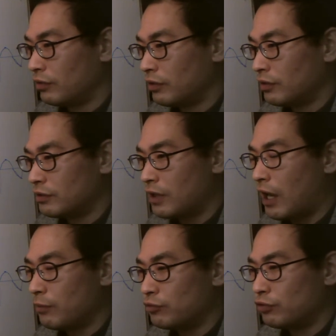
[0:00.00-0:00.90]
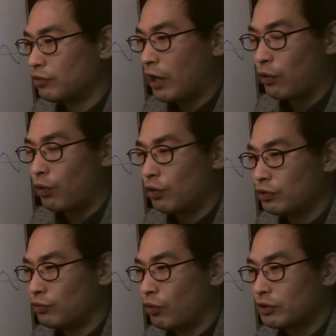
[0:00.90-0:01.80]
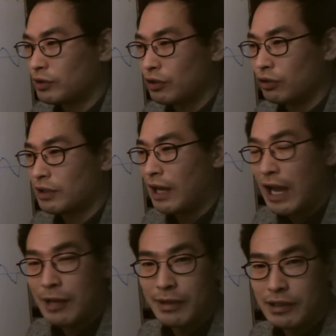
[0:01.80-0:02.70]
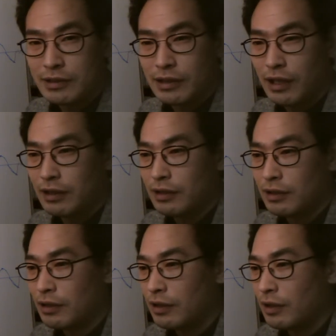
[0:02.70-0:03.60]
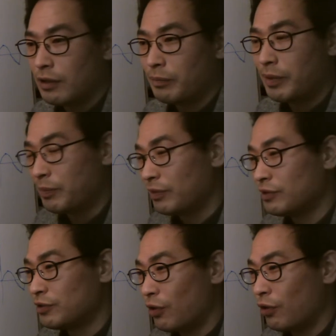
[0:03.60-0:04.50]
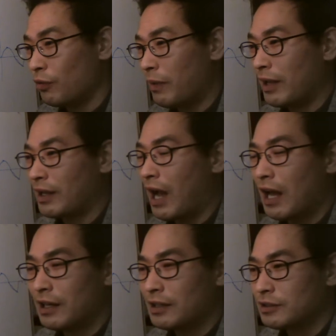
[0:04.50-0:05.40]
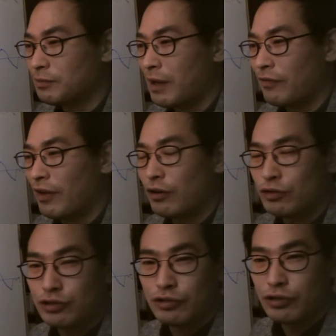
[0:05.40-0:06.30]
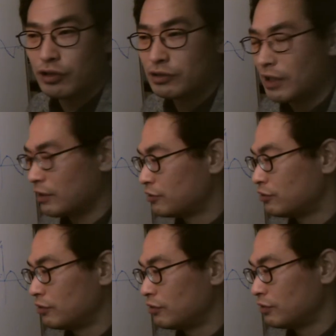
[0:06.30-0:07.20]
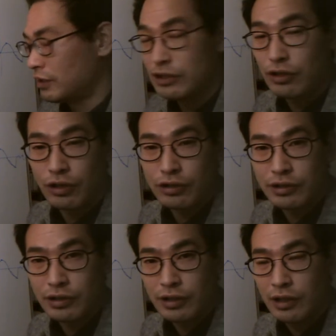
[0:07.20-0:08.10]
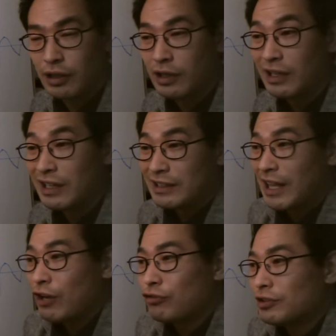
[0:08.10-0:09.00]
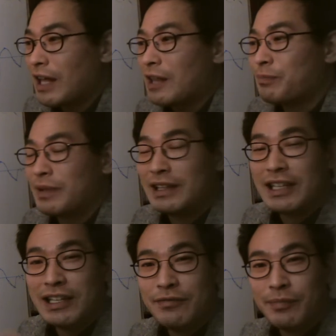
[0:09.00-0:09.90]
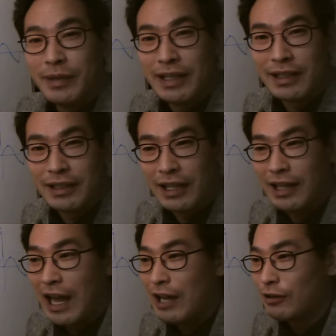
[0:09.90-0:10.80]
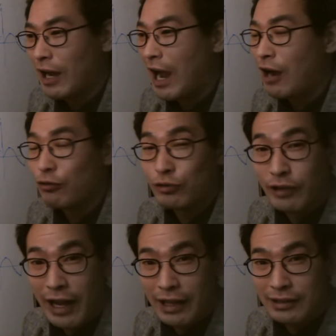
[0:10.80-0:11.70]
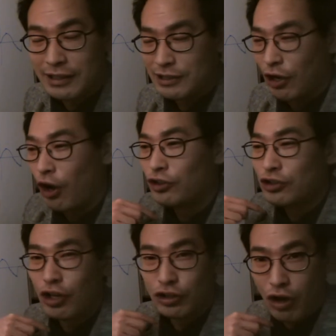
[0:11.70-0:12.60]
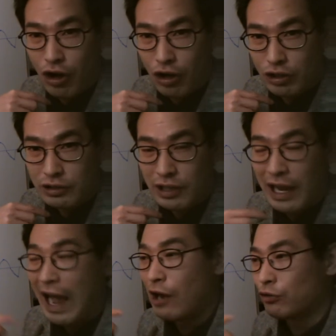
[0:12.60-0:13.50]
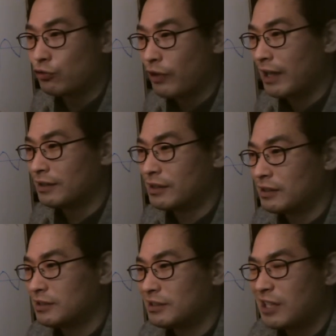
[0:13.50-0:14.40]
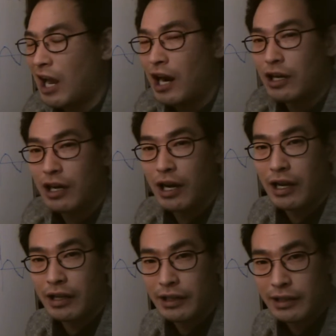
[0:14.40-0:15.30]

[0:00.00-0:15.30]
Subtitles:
it's time to record what the time is. And people saw, my colleagues, my fellow students, and teachers, they would not believe me that I outran this underdog, outran this star guy.